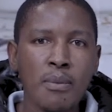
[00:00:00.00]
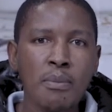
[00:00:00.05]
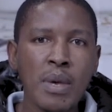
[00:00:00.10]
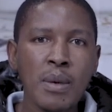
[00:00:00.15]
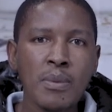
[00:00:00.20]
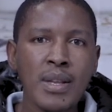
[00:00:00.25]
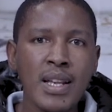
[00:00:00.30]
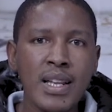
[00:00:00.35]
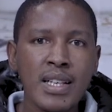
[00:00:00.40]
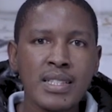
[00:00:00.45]

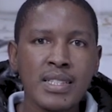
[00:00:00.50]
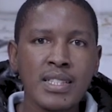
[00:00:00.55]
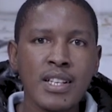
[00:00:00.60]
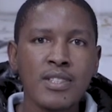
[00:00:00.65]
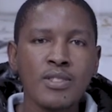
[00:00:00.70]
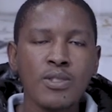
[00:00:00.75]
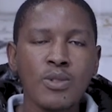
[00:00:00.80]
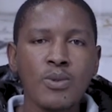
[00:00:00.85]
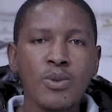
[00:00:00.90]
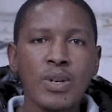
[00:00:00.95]
maybe let's
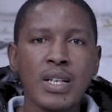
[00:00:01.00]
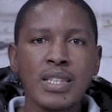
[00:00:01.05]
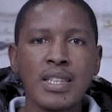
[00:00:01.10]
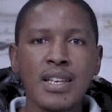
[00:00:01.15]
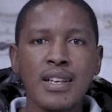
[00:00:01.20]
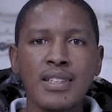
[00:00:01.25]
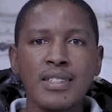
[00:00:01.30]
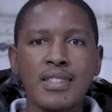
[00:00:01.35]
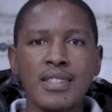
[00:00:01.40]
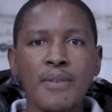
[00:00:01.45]
just do a
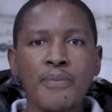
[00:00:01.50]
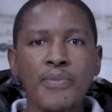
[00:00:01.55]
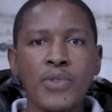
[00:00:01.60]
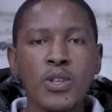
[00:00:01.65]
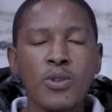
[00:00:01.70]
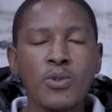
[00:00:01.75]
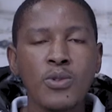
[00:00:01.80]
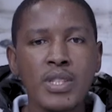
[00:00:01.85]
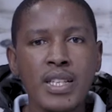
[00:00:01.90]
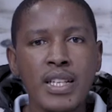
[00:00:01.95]
test
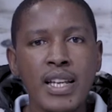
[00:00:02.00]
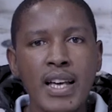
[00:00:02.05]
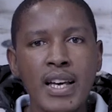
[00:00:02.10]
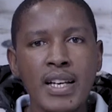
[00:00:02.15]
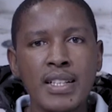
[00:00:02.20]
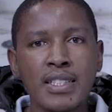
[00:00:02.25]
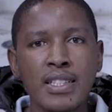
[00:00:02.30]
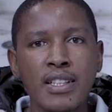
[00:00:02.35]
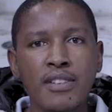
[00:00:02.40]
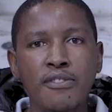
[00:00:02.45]
using the
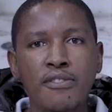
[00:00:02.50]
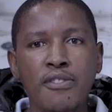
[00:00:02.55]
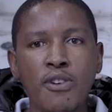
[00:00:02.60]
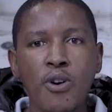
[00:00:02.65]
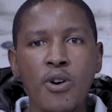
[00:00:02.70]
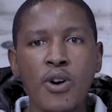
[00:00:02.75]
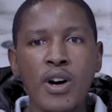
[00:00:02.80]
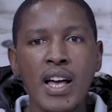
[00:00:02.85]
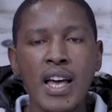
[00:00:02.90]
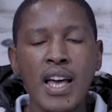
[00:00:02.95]

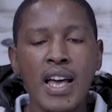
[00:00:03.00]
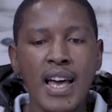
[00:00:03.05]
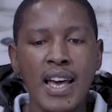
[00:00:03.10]
xt4